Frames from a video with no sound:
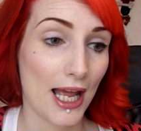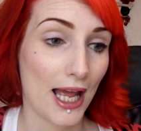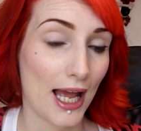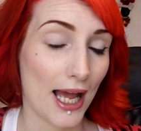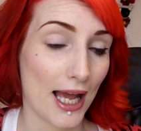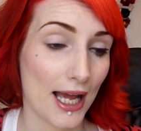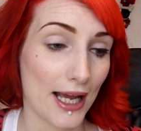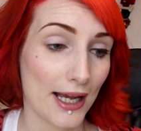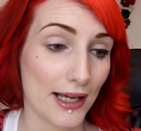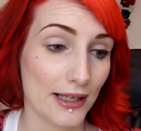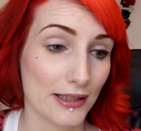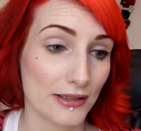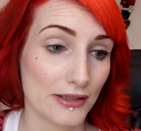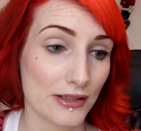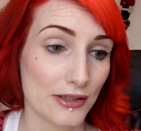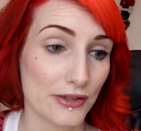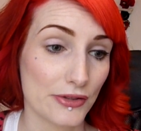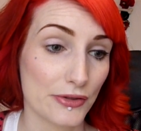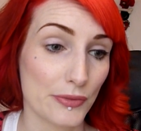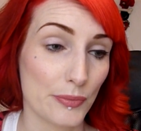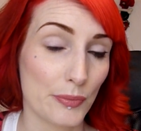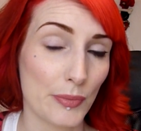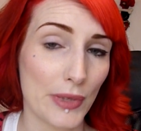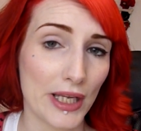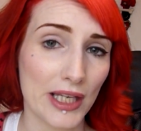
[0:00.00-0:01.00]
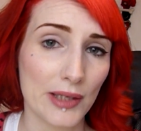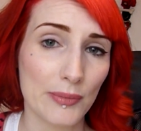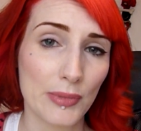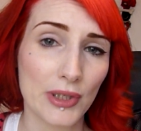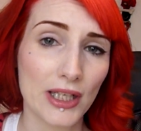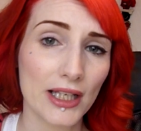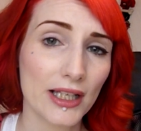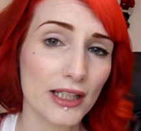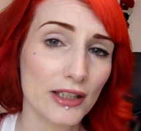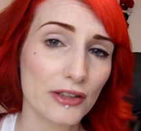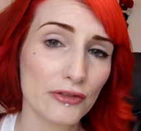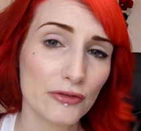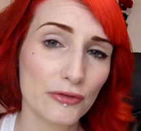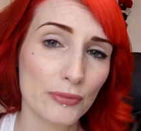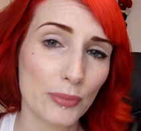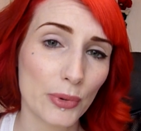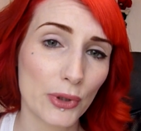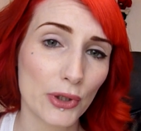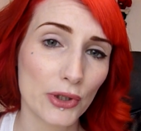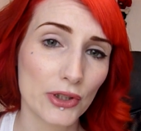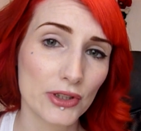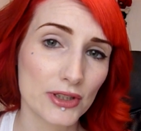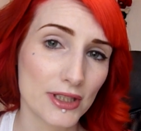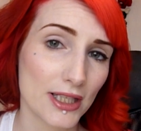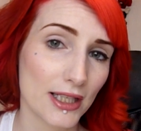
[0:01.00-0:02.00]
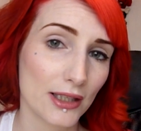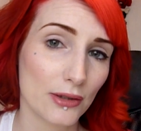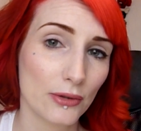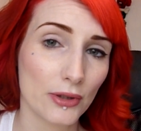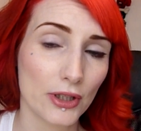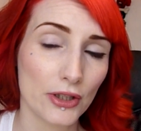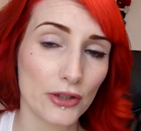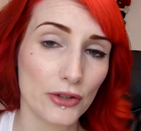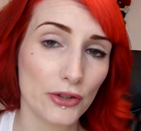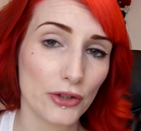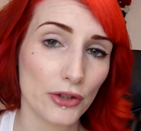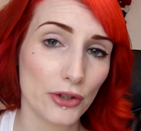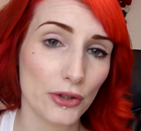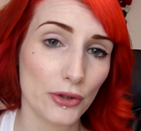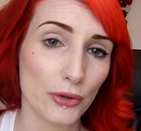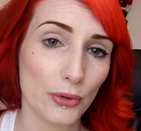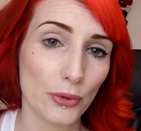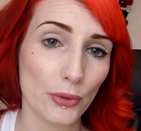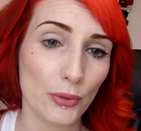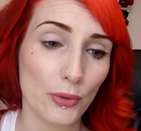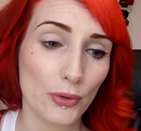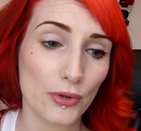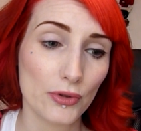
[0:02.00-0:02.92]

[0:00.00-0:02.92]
and Maybelline have brought out a new,